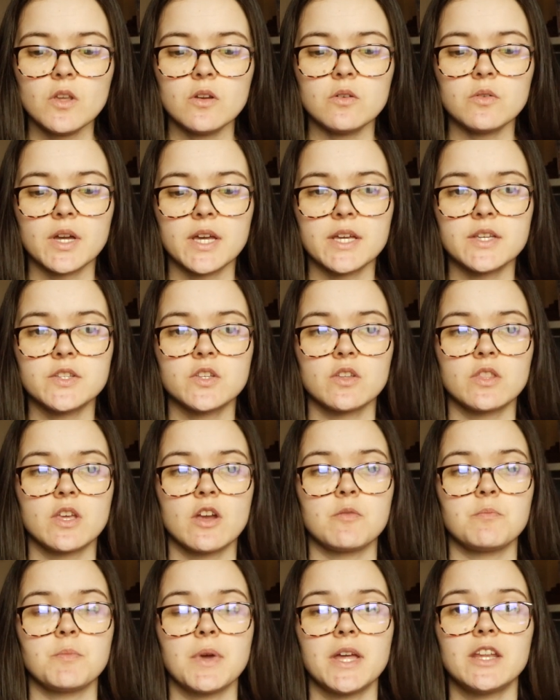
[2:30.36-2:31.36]
Okay, so
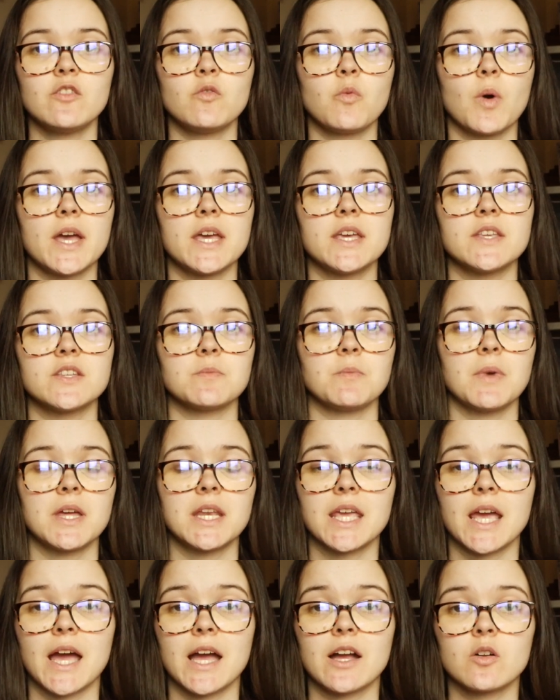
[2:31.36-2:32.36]
there are many ways and
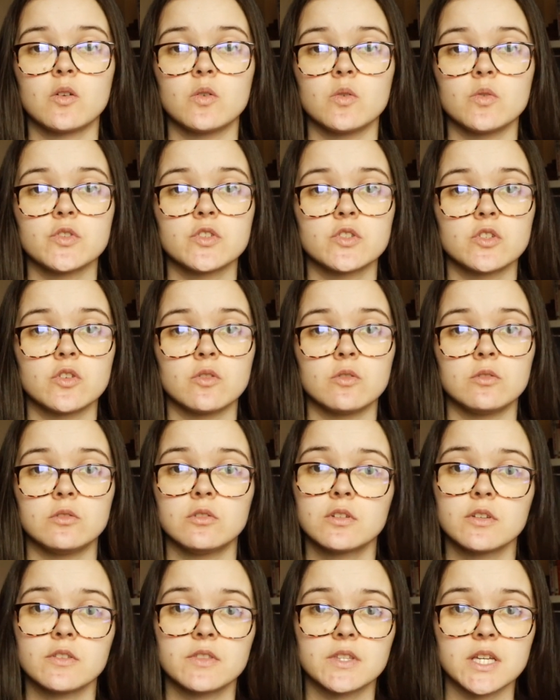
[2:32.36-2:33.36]
many angles to
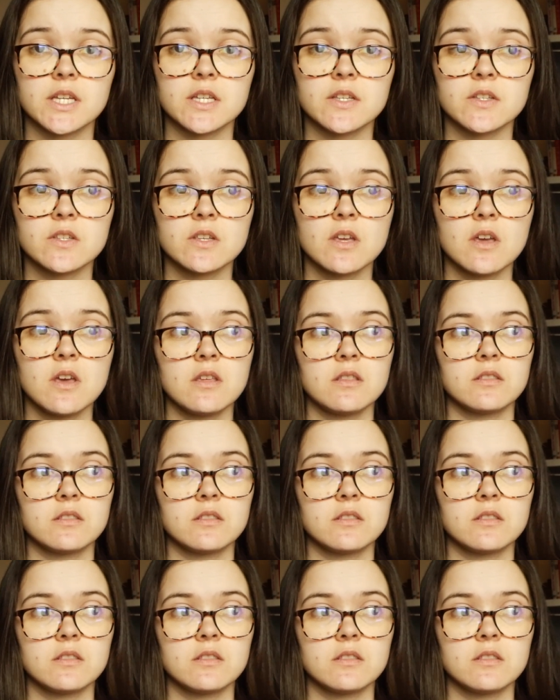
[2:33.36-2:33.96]
look at things.